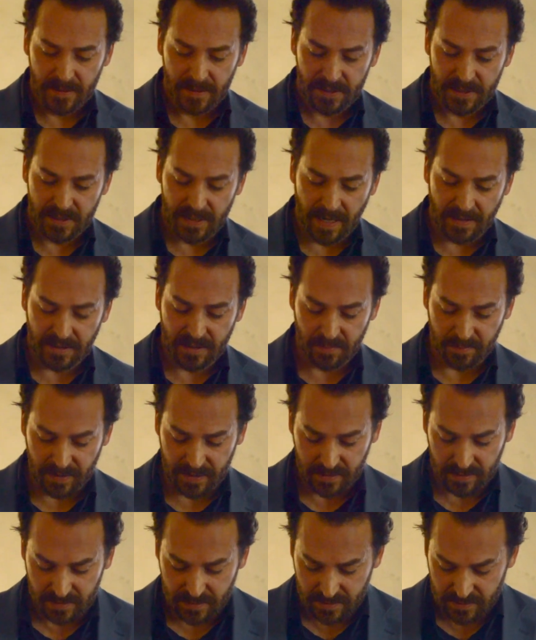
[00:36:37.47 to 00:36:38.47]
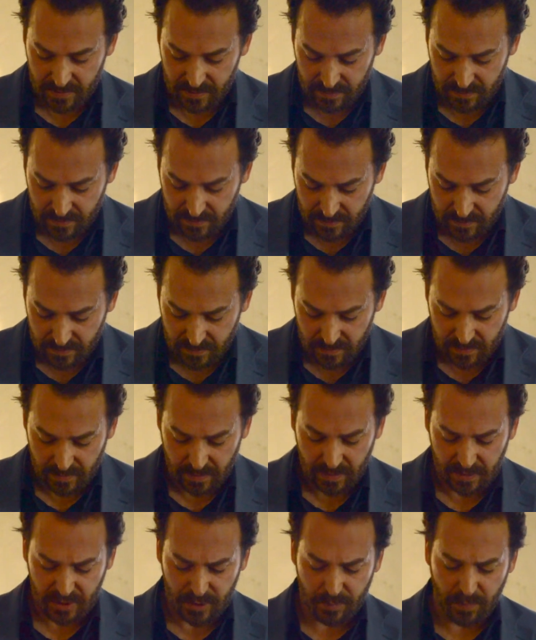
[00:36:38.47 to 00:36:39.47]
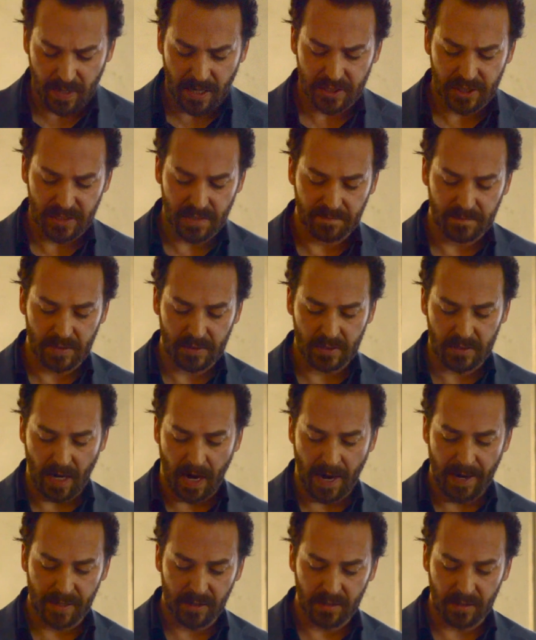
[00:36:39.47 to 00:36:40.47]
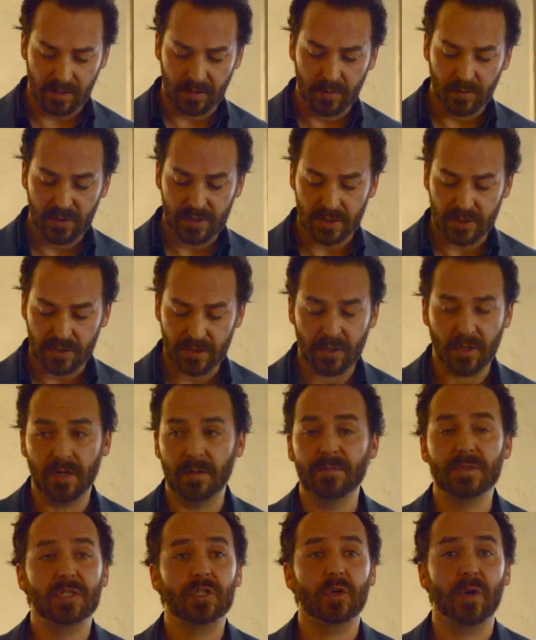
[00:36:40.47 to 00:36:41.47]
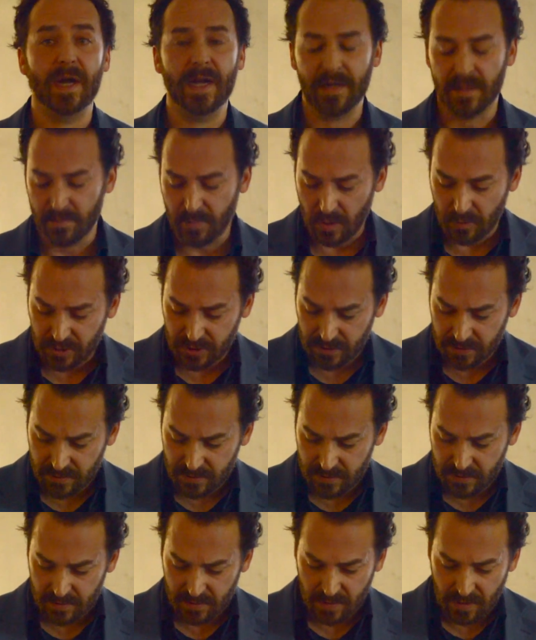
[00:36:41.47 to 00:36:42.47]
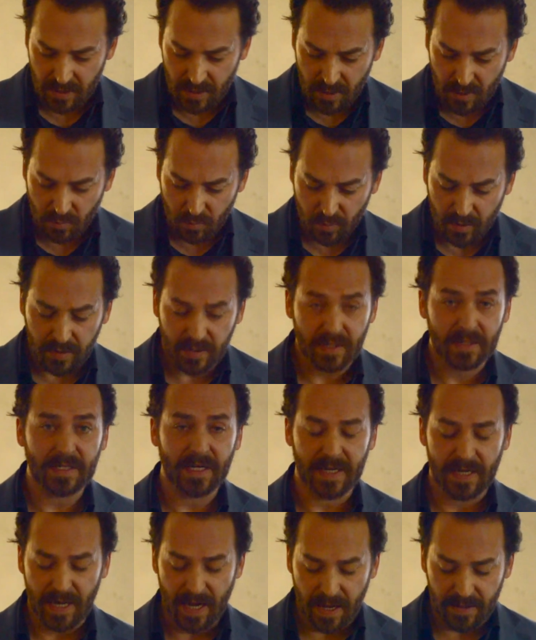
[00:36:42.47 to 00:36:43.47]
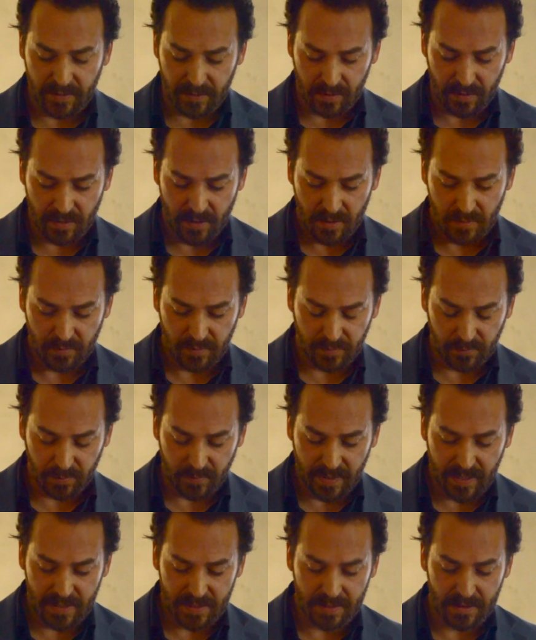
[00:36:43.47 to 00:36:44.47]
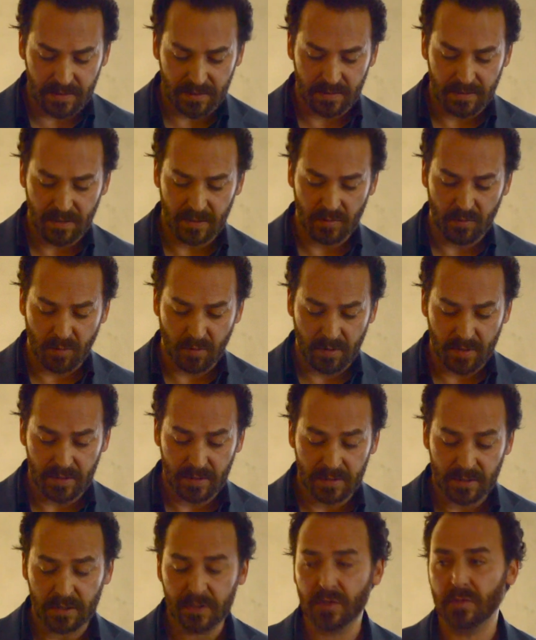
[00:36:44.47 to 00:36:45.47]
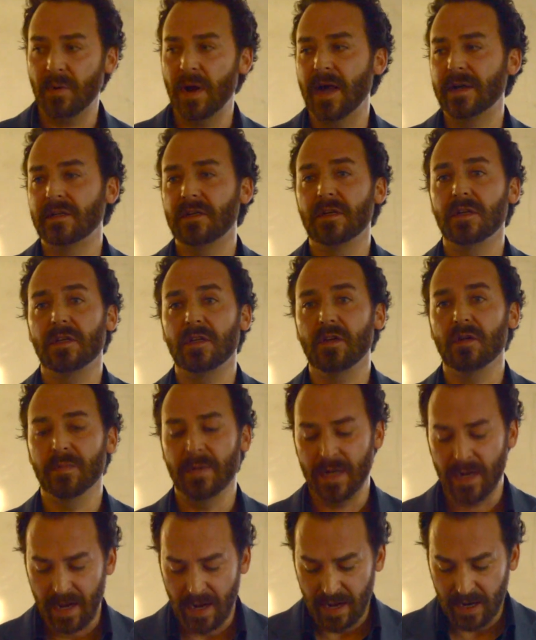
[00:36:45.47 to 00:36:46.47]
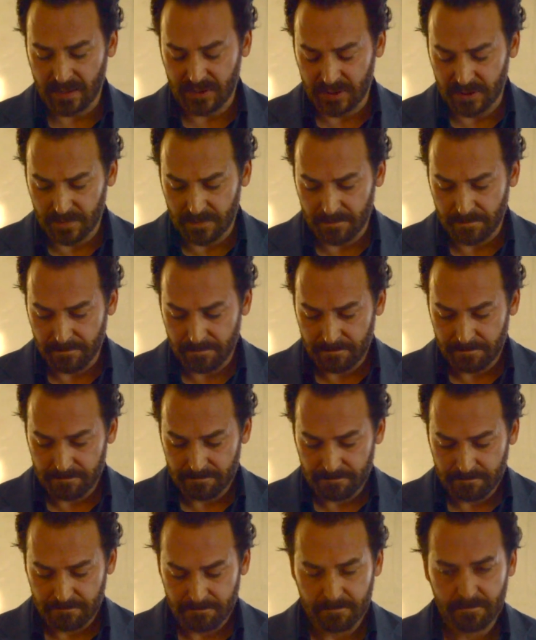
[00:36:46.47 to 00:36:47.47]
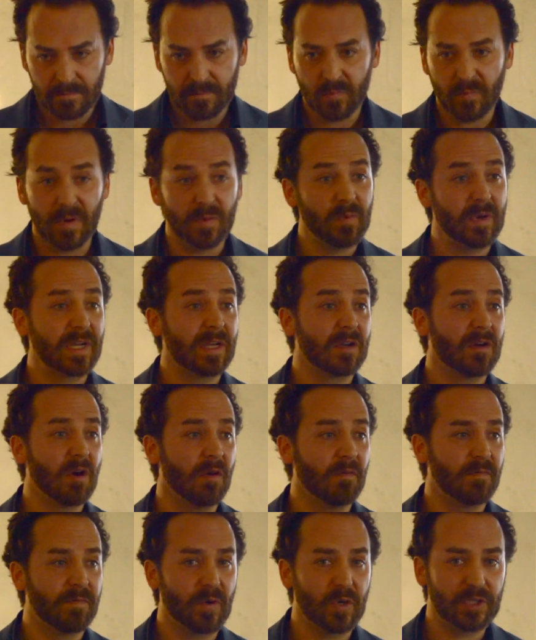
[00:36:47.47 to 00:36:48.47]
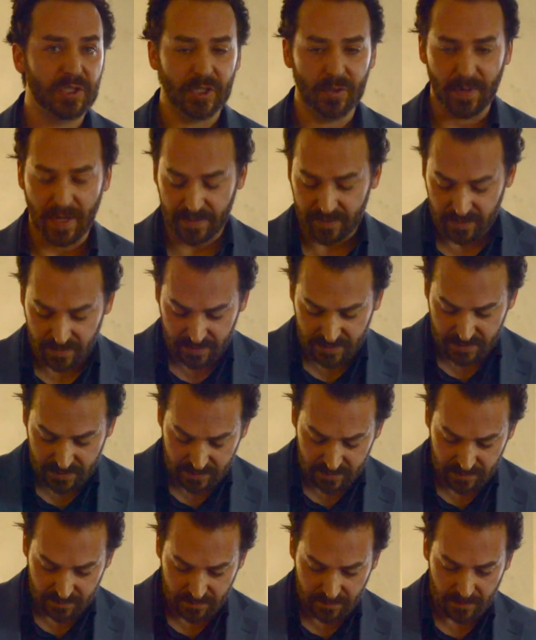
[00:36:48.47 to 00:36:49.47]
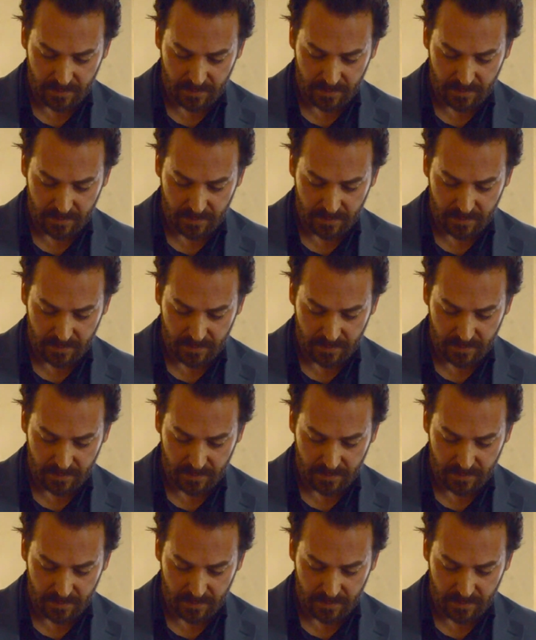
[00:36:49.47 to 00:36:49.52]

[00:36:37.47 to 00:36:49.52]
Sentiment, an expression of desire, or in Lewis's terms, trained emotions, work together with reason in order to direct human action, what we could call virtue ethics.